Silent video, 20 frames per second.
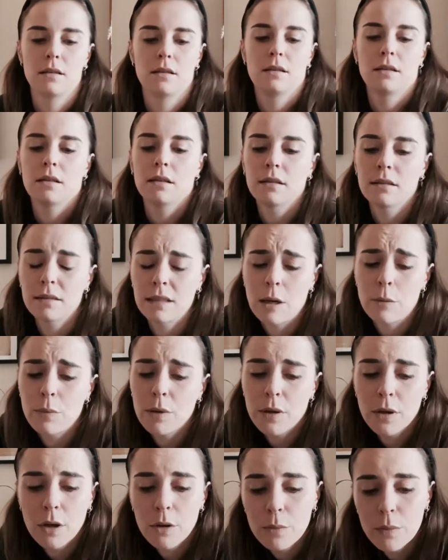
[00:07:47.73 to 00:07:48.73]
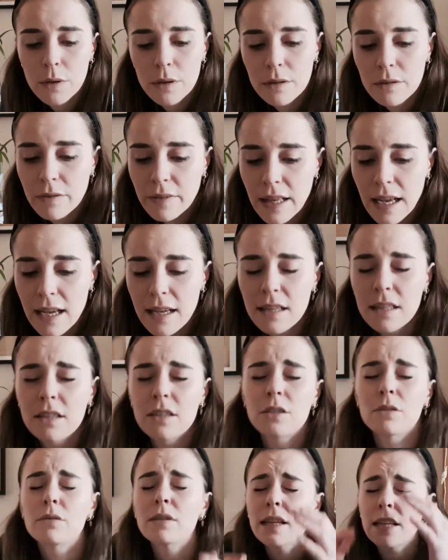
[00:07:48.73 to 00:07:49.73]
separate notebooks for that, and it's
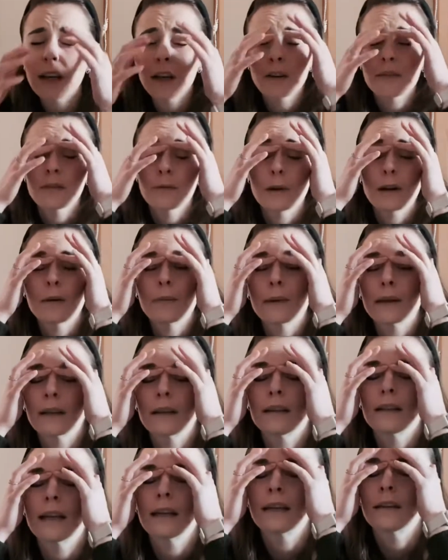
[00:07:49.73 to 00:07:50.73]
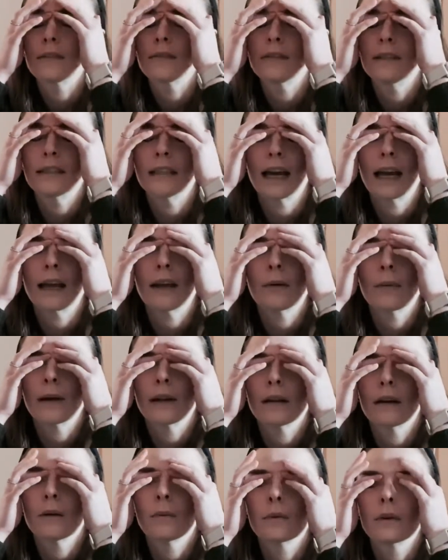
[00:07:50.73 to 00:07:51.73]
just really overwhelming at the end of the day
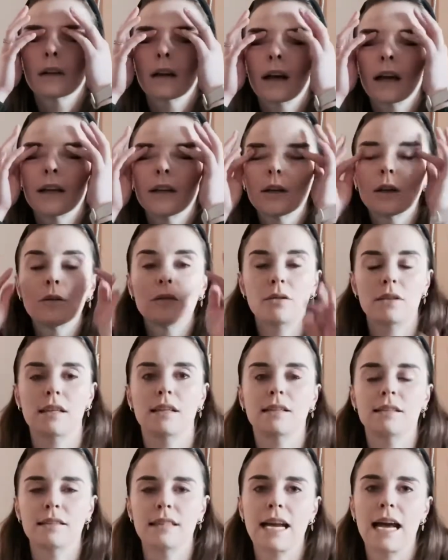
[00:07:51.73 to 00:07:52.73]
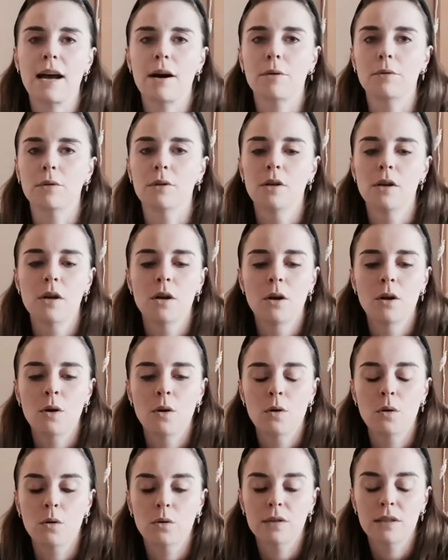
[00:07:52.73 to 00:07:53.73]
when I want to like note things down
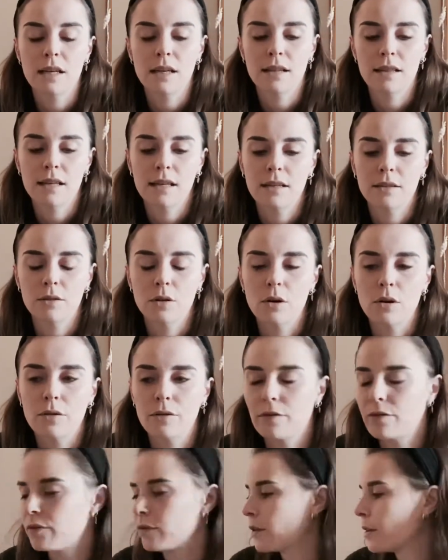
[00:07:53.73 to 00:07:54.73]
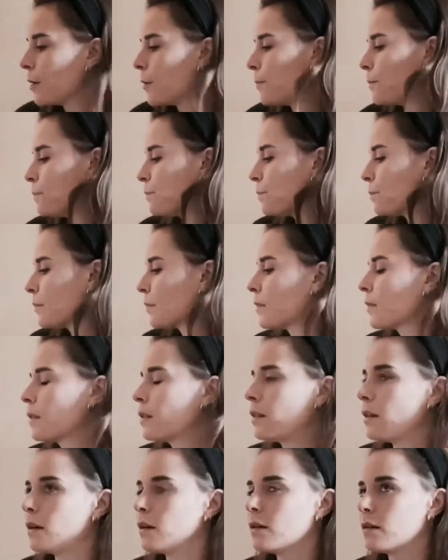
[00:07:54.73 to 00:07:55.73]
or tick things off,
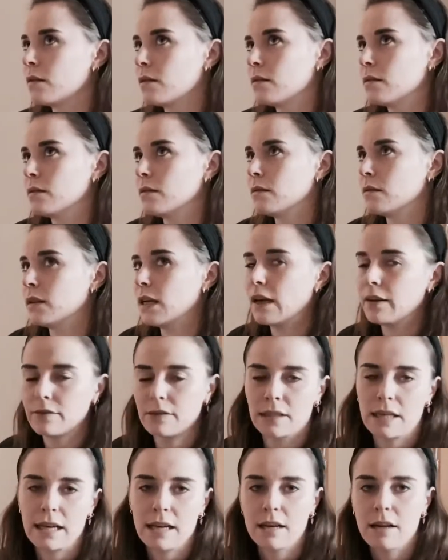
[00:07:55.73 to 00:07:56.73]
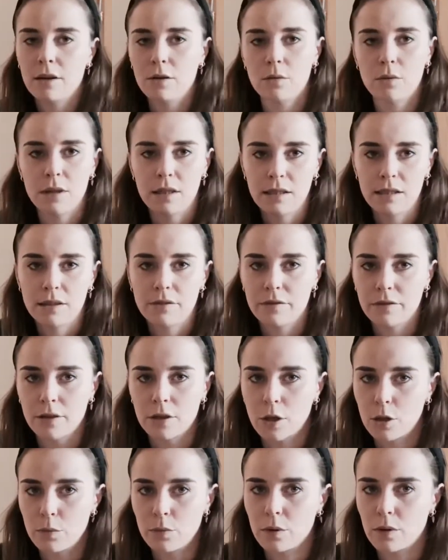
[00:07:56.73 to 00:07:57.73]
that I have to get like all these different
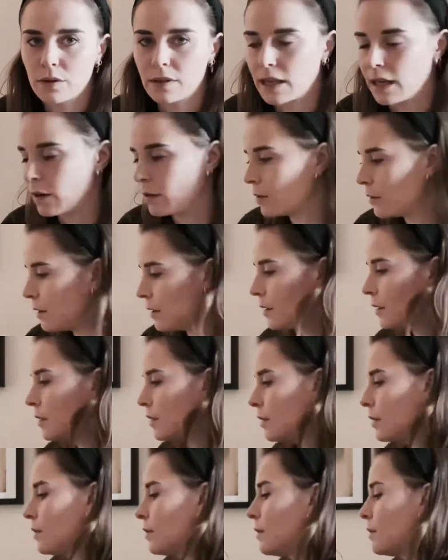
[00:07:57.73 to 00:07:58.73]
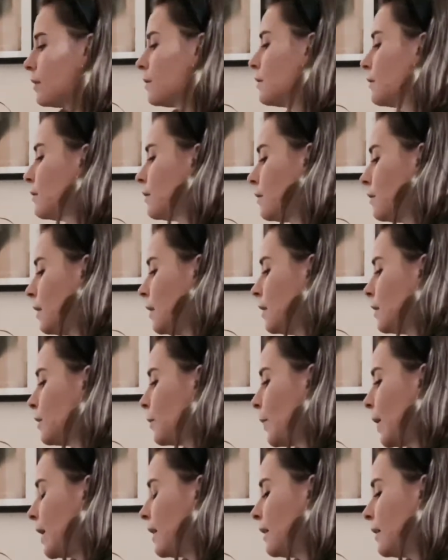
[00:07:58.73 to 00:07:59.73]
notebooks out. It's a
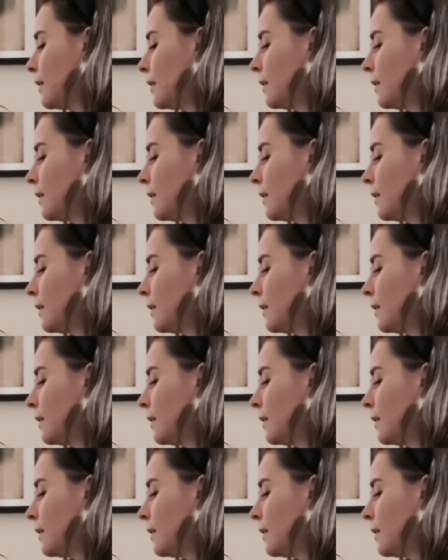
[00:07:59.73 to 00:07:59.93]
pain